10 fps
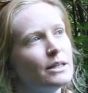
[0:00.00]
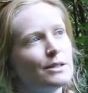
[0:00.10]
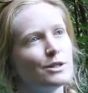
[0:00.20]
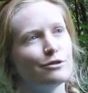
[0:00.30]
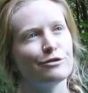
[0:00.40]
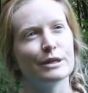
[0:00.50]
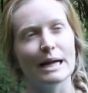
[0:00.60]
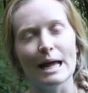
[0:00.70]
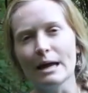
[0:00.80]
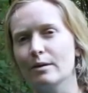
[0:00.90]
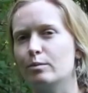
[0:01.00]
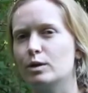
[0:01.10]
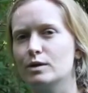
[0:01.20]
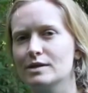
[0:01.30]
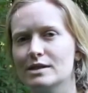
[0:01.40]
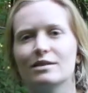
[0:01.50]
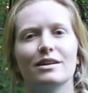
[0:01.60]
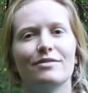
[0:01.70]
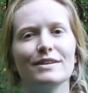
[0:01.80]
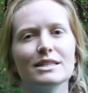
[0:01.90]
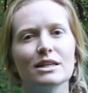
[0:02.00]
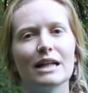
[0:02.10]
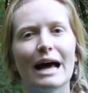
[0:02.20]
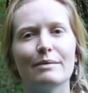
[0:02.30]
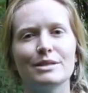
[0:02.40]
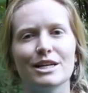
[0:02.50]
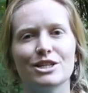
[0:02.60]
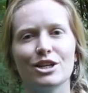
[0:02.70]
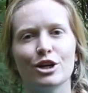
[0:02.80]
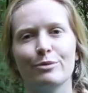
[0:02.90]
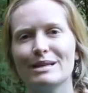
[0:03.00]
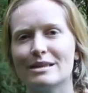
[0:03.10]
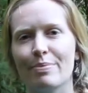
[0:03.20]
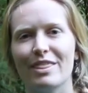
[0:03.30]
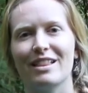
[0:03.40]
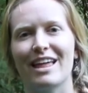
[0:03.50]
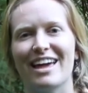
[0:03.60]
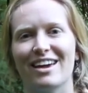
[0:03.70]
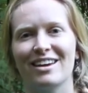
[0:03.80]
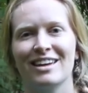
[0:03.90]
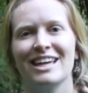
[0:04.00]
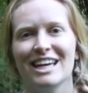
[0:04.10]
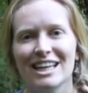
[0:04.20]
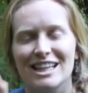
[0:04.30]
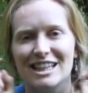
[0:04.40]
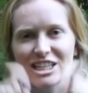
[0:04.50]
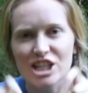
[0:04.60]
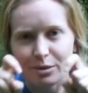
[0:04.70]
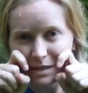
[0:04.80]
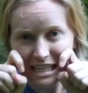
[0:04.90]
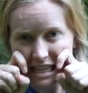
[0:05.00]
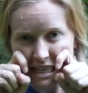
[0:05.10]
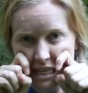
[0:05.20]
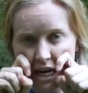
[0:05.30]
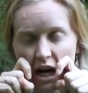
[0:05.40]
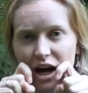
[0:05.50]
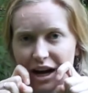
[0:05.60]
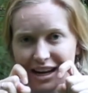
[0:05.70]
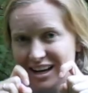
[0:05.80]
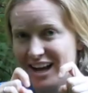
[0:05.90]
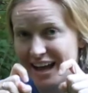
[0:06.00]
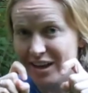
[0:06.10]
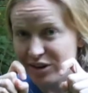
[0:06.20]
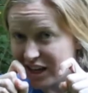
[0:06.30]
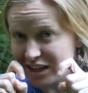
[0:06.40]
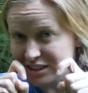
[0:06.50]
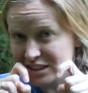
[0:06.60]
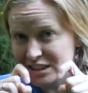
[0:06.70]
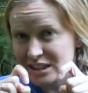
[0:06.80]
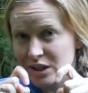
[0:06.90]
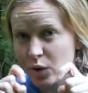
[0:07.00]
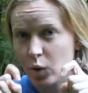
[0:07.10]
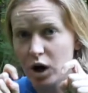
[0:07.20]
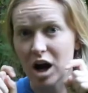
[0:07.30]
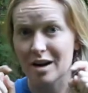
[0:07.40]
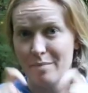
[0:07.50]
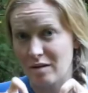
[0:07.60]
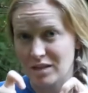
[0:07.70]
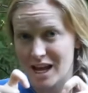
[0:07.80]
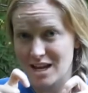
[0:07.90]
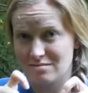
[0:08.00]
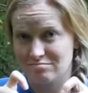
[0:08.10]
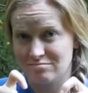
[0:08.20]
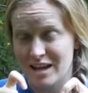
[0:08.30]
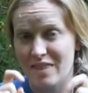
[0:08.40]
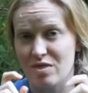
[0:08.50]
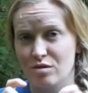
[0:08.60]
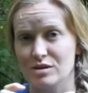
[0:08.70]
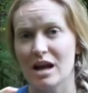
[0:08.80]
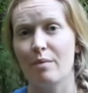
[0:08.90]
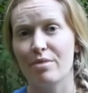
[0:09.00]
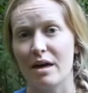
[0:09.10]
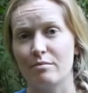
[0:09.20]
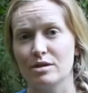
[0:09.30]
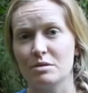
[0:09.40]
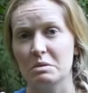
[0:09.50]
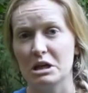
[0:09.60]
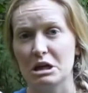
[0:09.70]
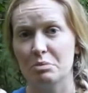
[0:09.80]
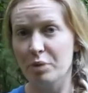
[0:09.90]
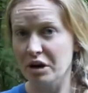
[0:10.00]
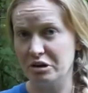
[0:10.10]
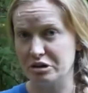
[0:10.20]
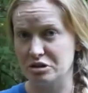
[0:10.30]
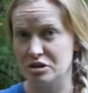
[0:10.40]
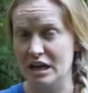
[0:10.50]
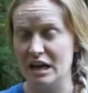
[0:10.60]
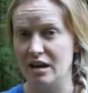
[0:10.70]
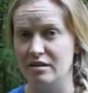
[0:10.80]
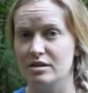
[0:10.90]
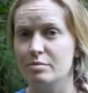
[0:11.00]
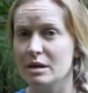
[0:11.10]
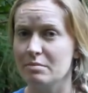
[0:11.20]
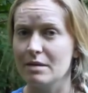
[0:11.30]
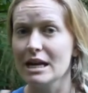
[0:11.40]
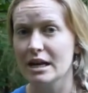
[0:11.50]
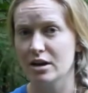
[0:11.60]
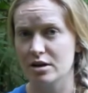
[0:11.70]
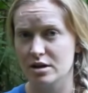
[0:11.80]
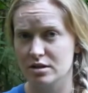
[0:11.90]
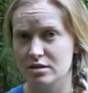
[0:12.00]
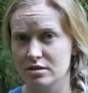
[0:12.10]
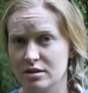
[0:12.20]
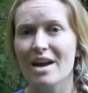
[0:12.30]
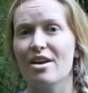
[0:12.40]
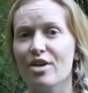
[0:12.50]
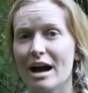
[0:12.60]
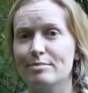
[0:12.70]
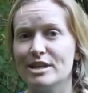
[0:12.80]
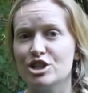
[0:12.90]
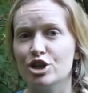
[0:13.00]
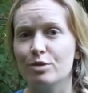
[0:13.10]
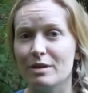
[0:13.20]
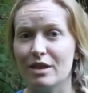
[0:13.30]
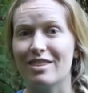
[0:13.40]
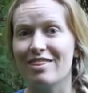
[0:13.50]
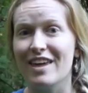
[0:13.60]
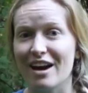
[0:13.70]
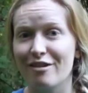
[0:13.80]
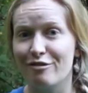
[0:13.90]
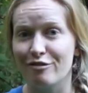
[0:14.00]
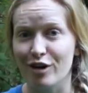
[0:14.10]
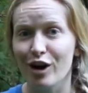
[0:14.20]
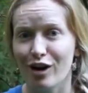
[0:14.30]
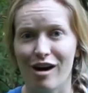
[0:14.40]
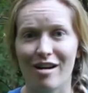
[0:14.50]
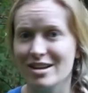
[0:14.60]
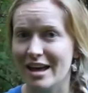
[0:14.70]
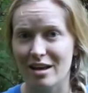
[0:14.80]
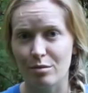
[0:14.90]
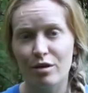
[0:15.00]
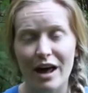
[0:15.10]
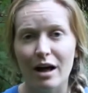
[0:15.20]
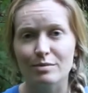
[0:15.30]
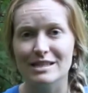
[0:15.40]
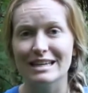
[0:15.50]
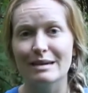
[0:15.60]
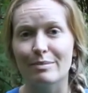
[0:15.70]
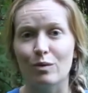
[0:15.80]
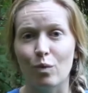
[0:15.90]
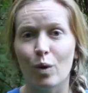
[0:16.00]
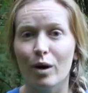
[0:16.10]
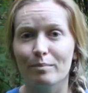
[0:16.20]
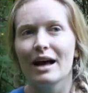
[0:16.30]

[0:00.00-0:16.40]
So for animals, a physical adaptation could be something like the sharp teeth on a coyote or on a mountain lion, and those help them to be predators and to be meat eaters. Another adaptation could be the thick fur on an animal that helps to keep it warm.